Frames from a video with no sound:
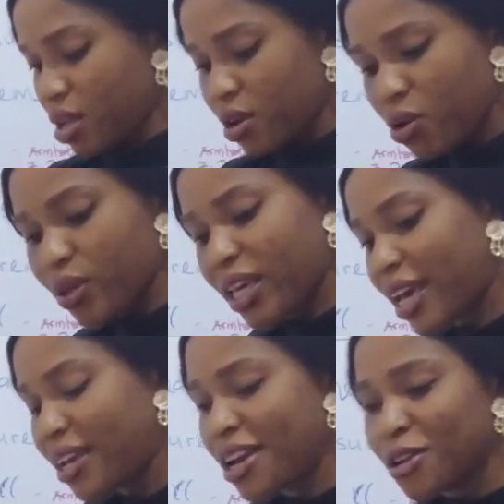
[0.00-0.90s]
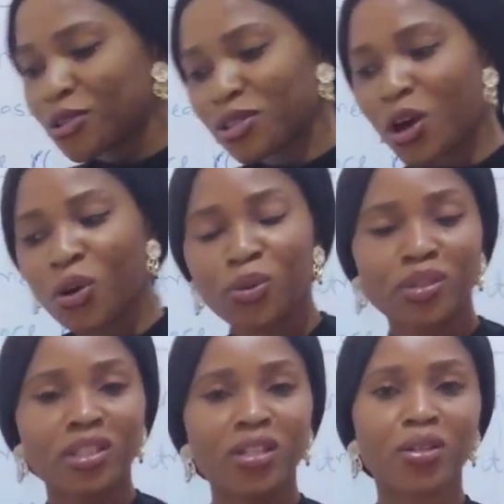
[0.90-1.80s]
Okay, so
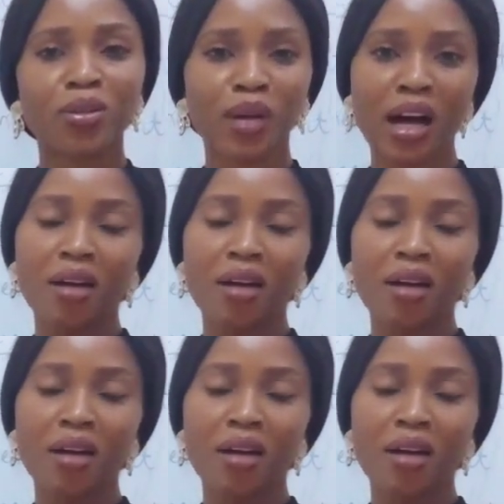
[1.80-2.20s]
till